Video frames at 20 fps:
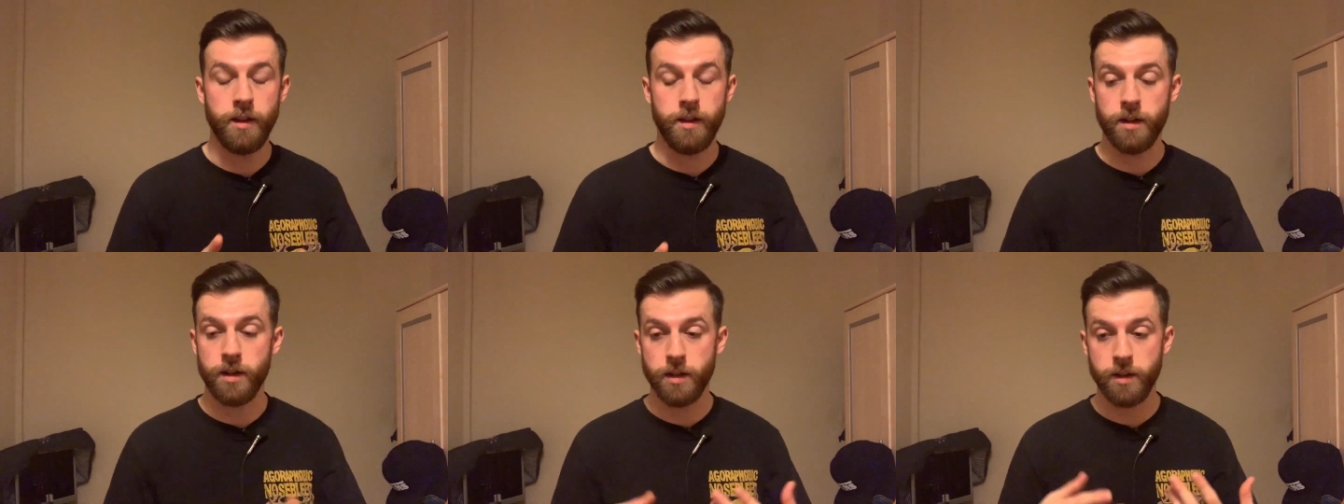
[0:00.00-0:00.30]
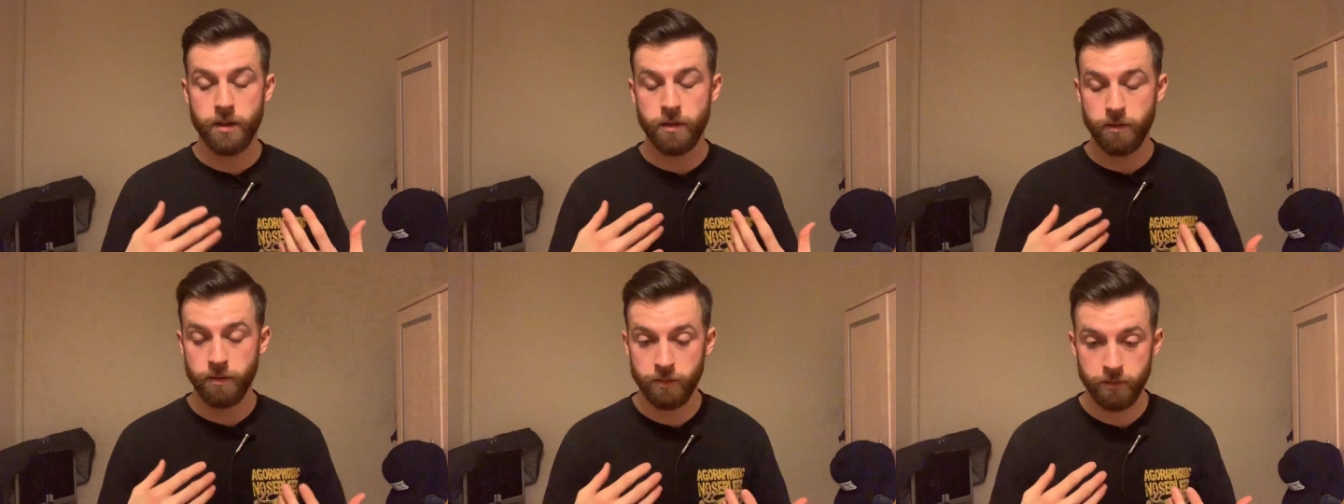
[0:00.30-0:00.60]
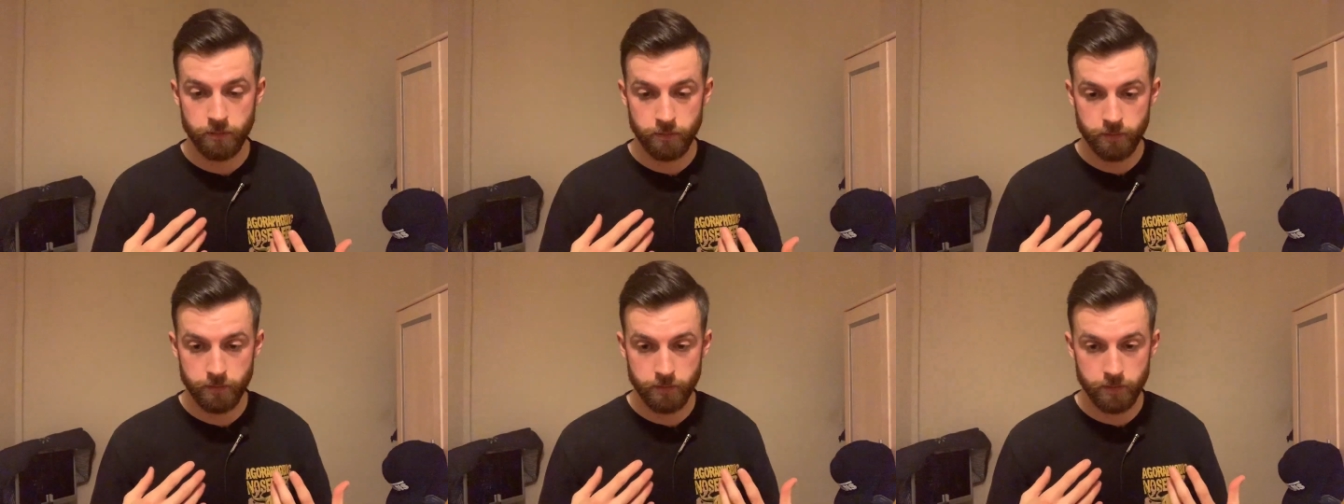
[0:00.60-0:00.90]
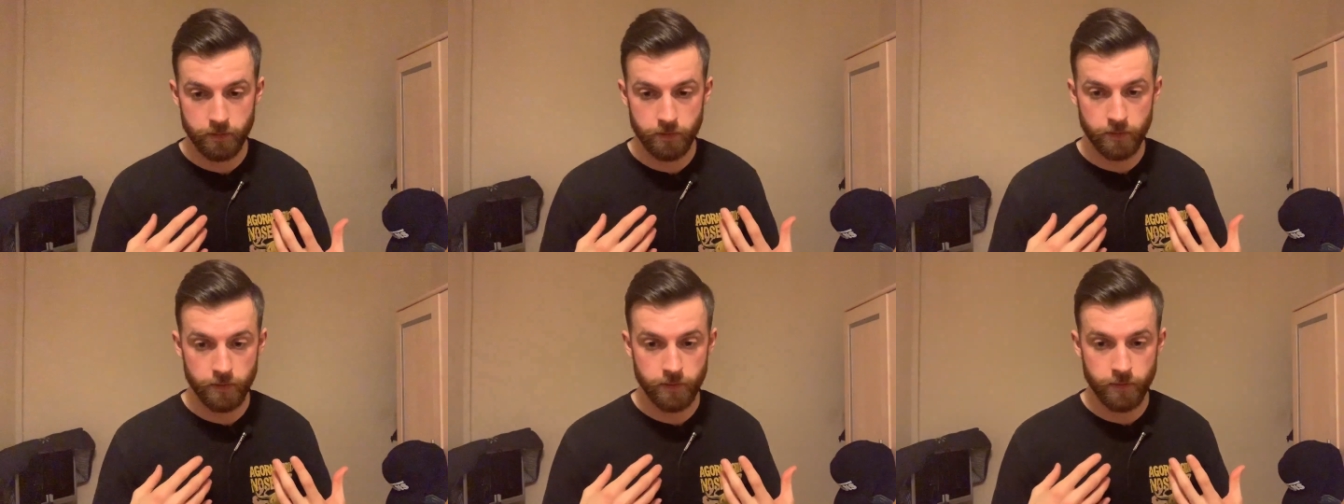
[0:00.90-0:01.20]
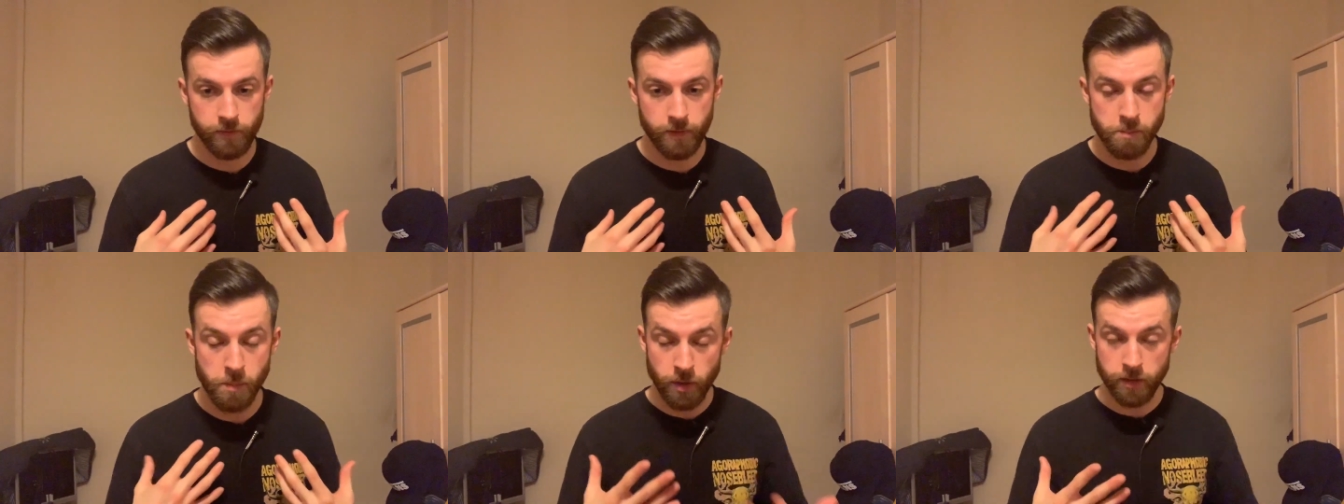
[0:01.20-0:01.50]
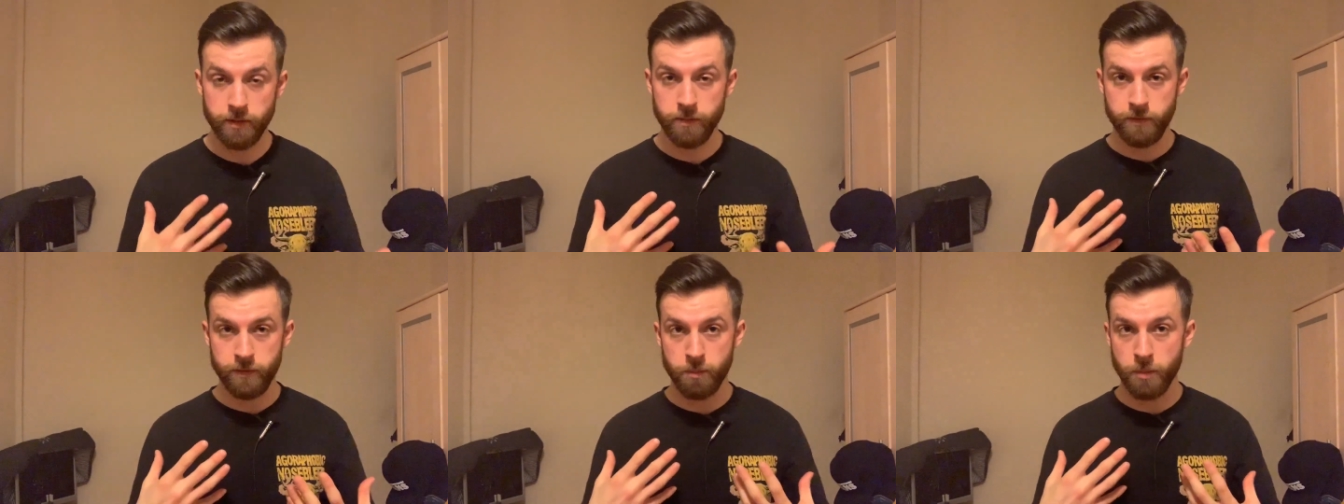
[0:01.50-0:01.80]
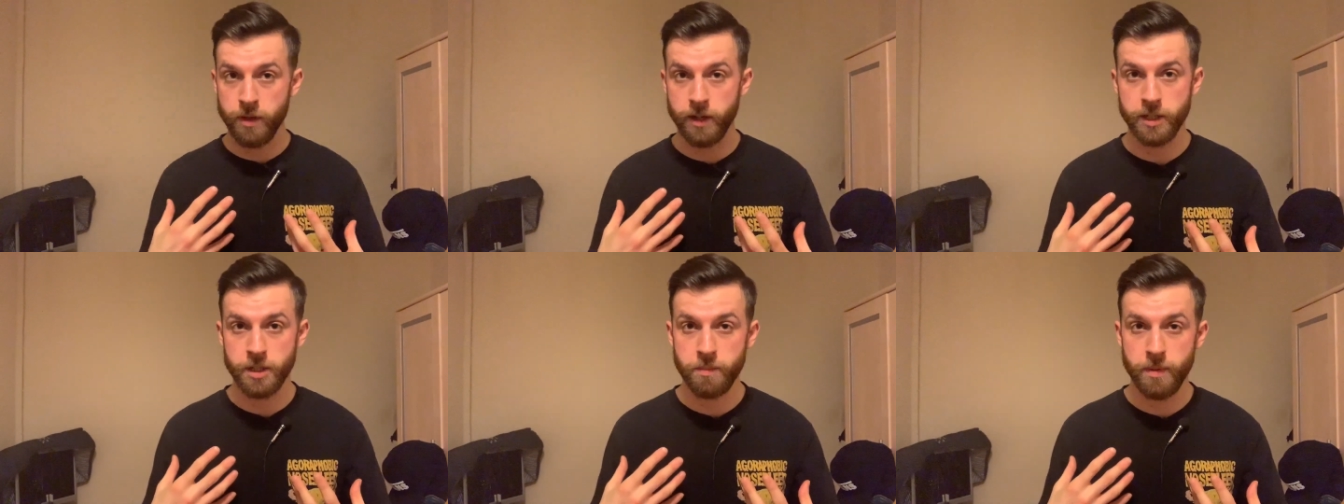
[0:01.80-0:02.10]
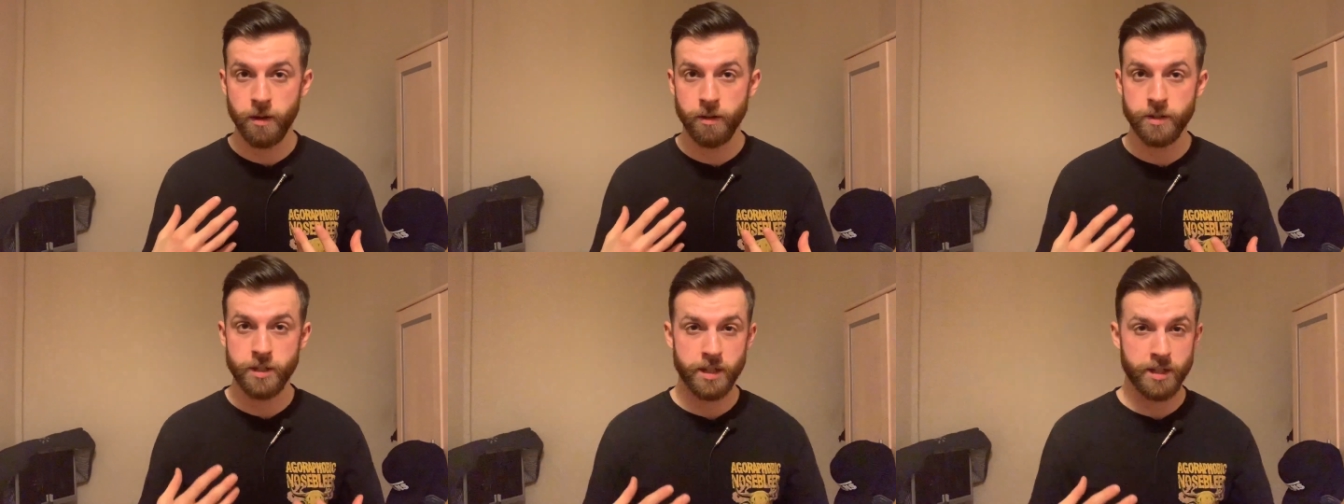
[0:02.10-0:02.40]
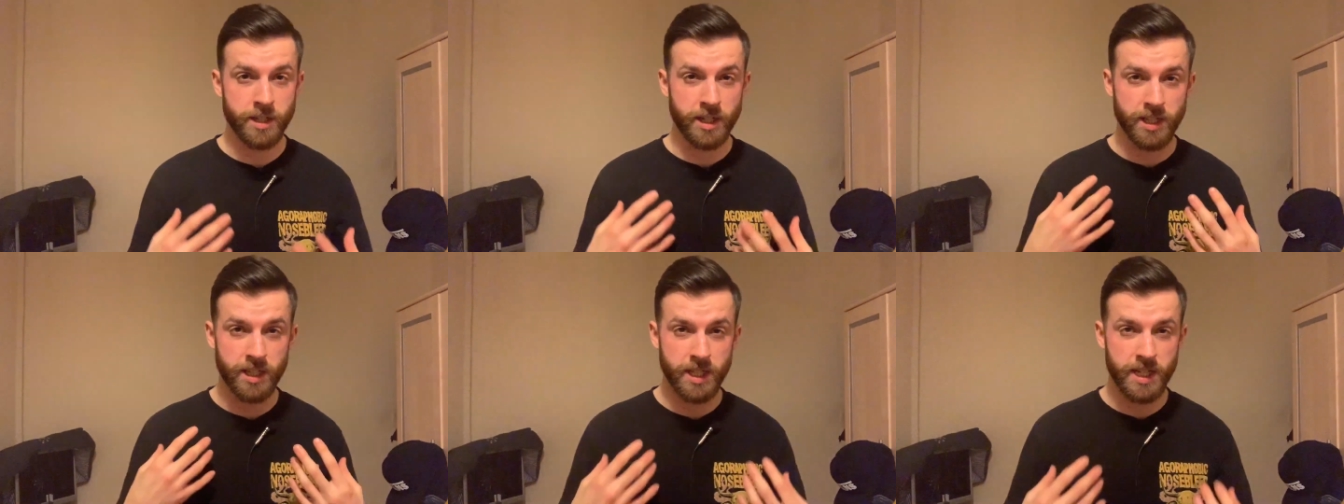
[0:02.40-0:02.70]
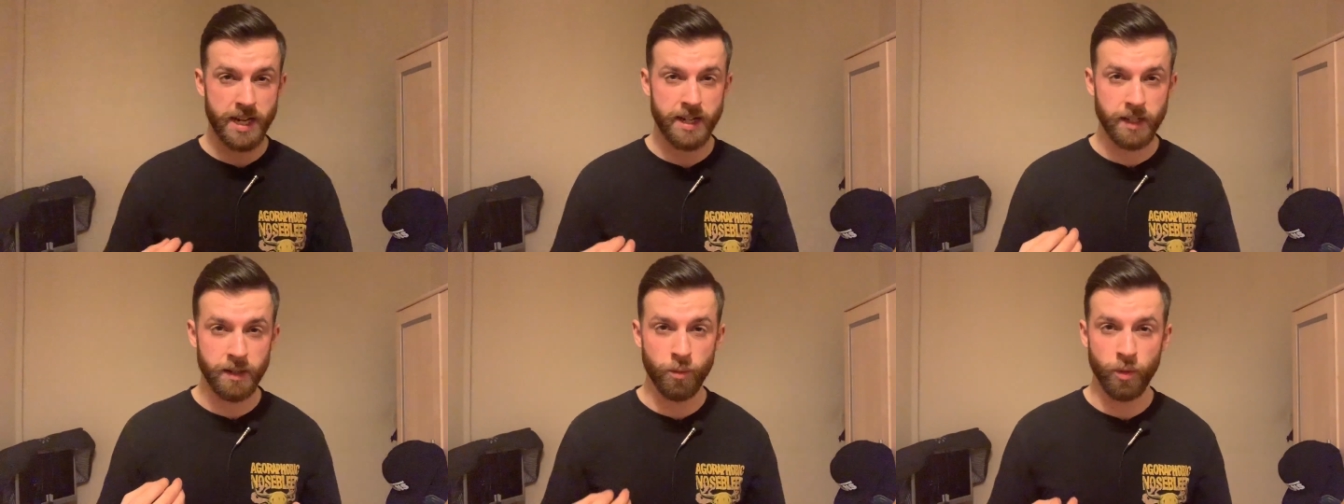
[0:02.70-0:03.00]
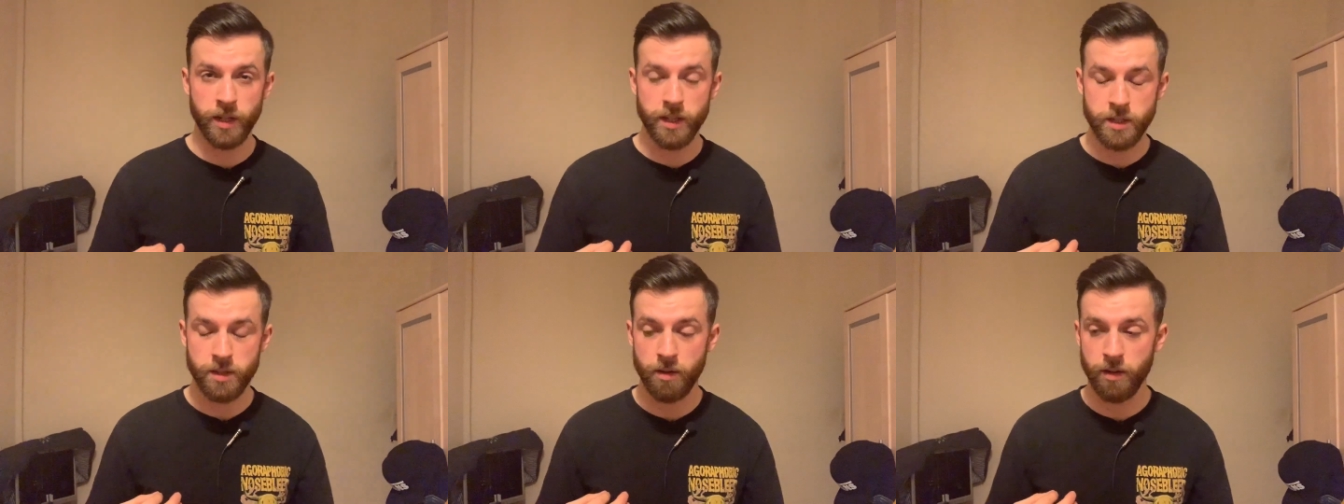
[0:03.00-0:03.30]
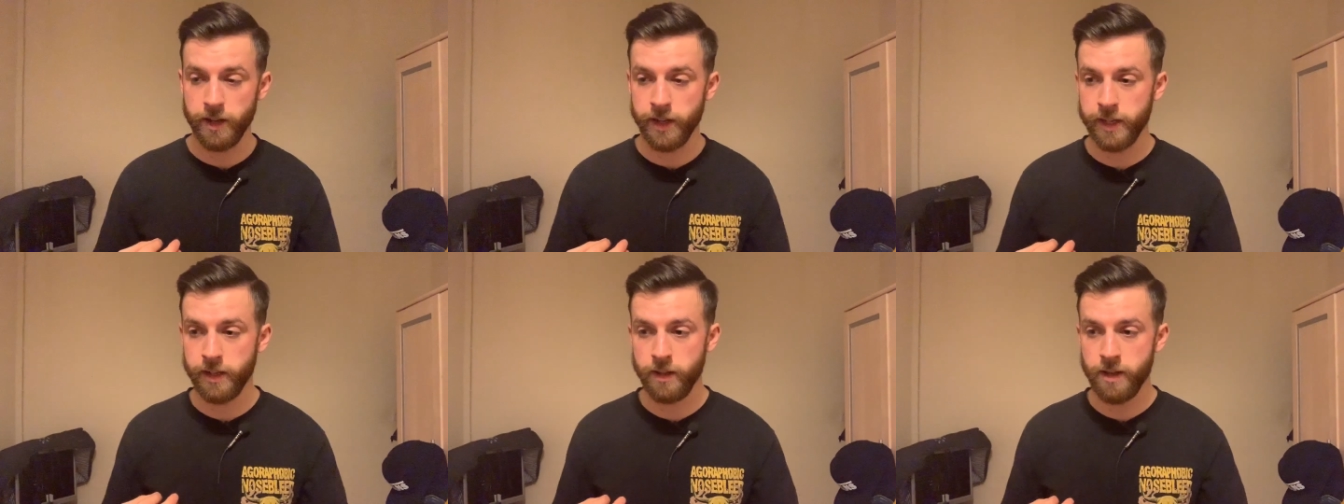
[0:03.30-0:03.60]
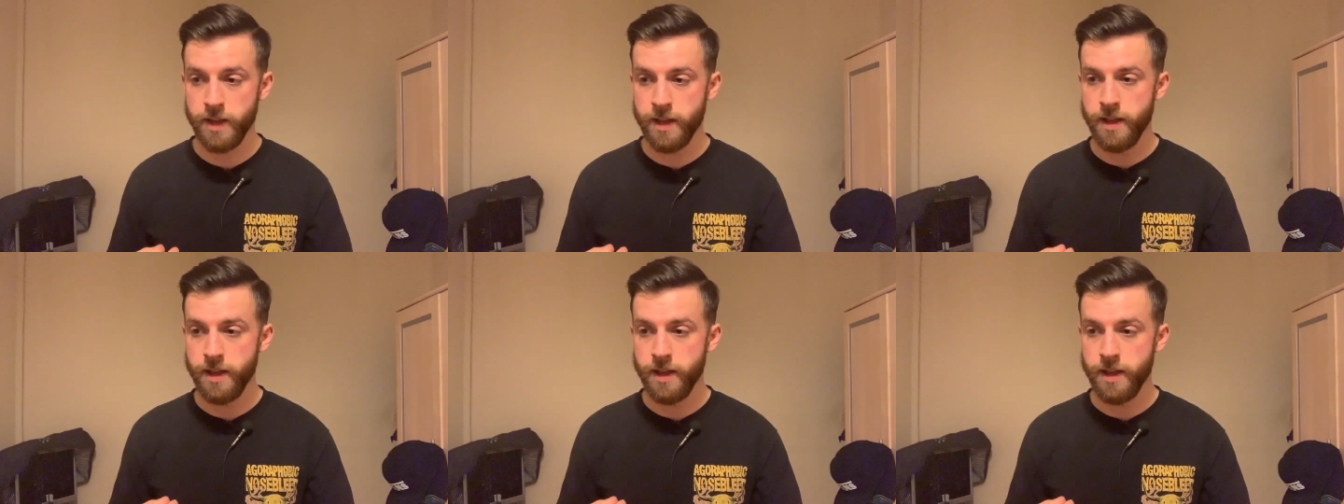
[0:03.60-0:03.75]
And I know from my from my experience that's exactly what it's like.